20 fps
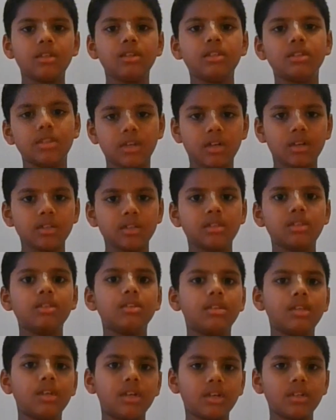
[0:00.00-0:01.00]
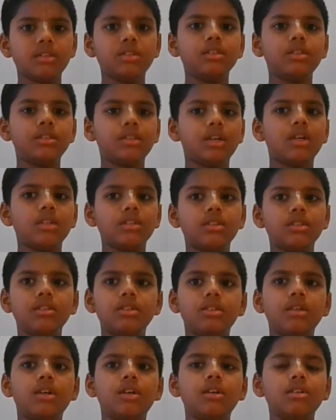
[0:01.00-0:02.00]
tita tita tita
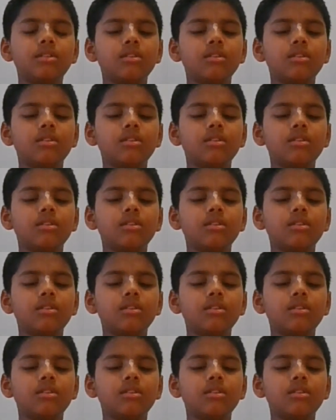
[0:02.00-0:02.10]
tita.